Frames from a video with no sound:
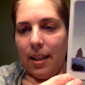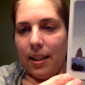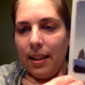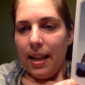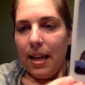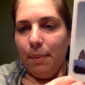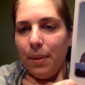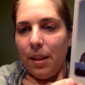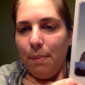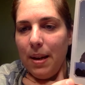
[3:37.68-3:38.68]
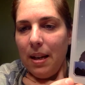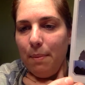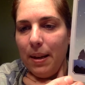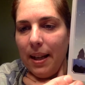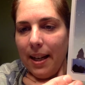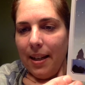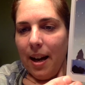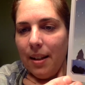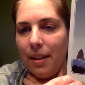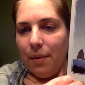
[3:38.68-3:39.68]
seems to me to be like a
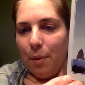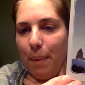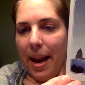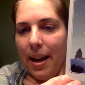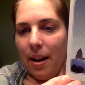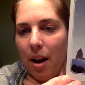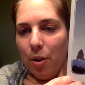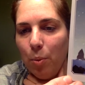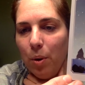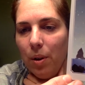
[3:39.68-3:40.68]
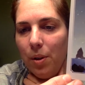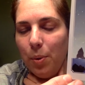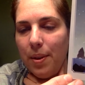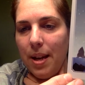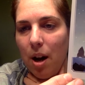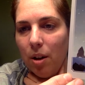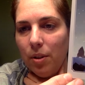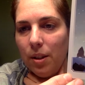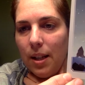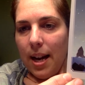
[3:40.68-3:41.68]
cousin of the Pagan Otherworlds with the art
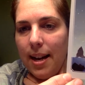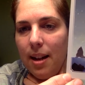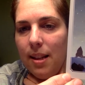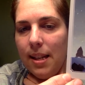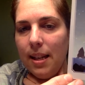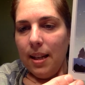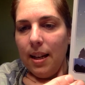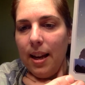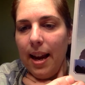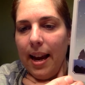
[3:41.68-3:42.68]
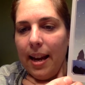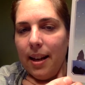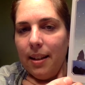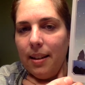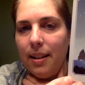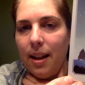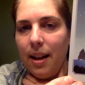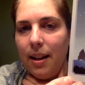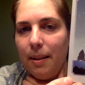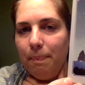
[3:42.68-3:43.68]
style and
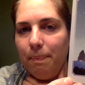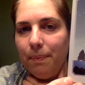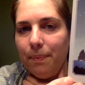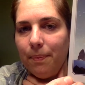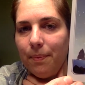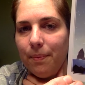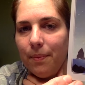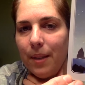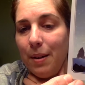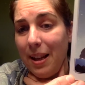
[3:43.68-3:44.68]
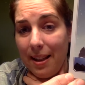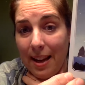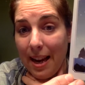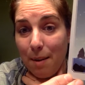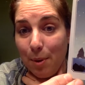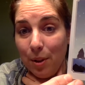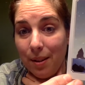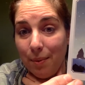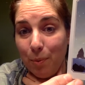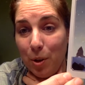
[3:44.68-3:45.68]
the
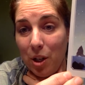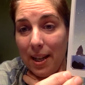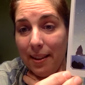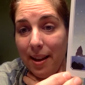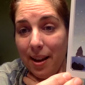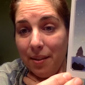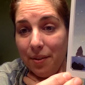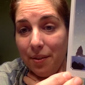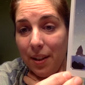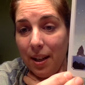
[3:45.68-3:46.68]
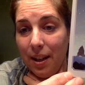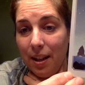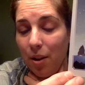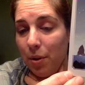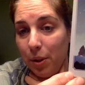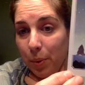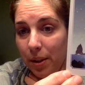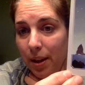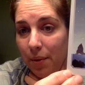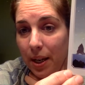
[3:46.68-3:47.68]
animals, which I love. Although this one
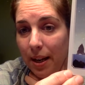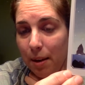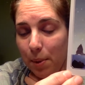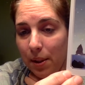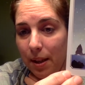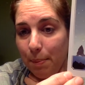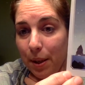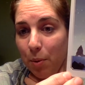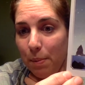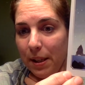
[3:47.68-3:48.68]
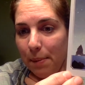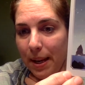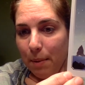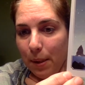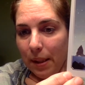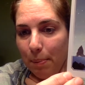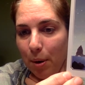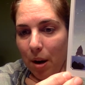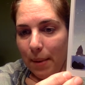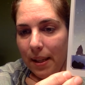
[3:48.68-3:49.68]
doesn't have any animals in it, but there will be some animals, I
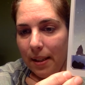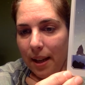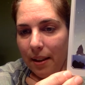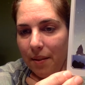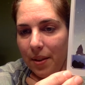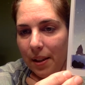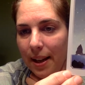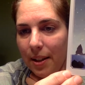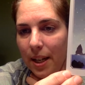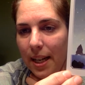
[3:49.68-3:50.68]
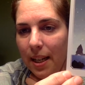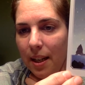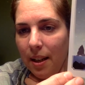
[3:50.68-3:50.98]
promise. I love the lettering.